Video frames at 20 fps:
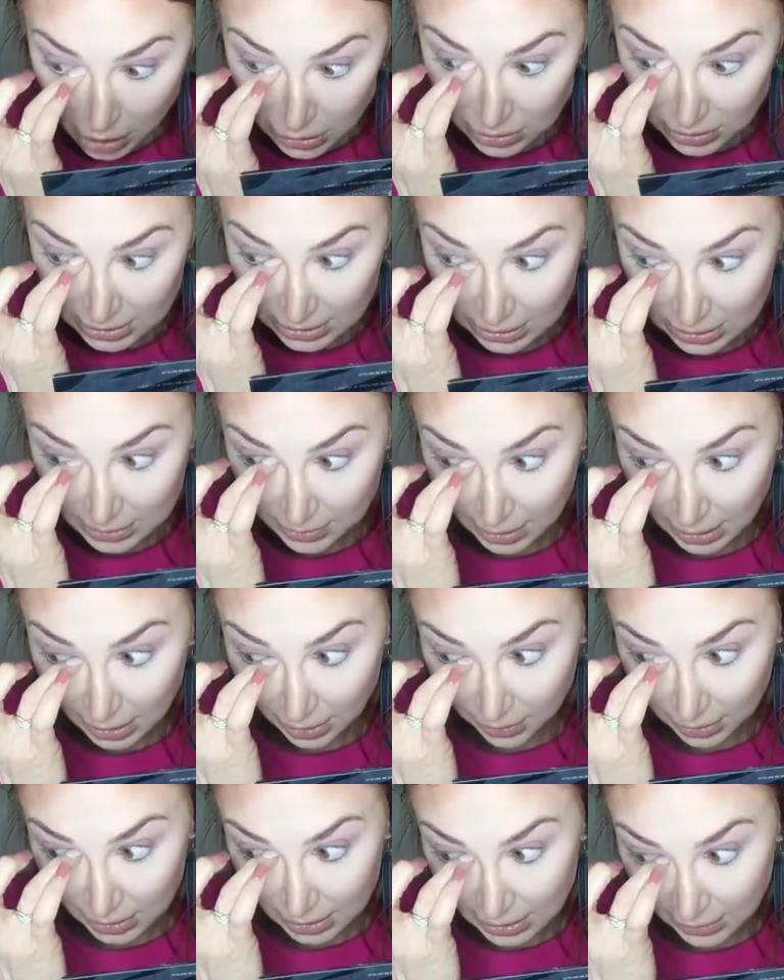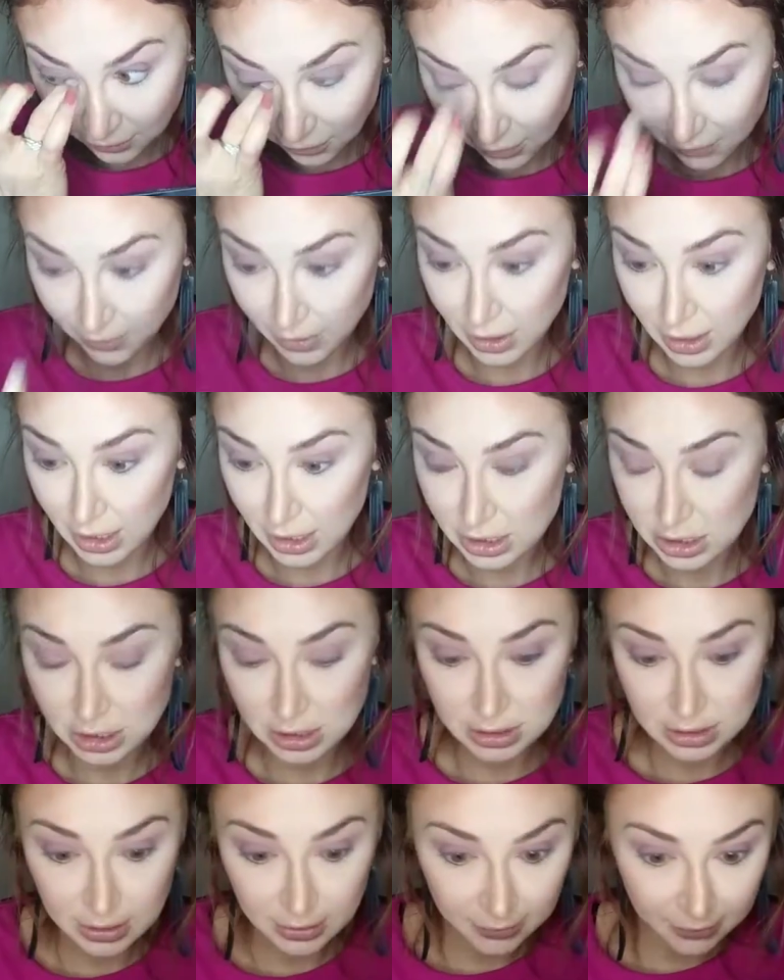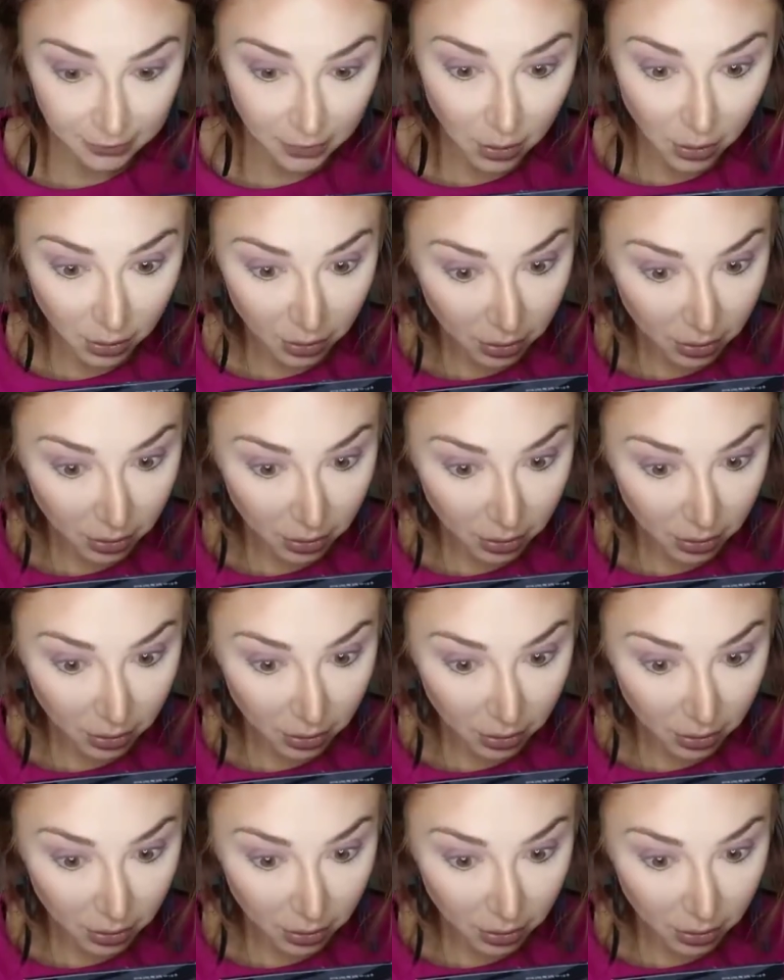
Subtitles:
she was explaining what the different variations of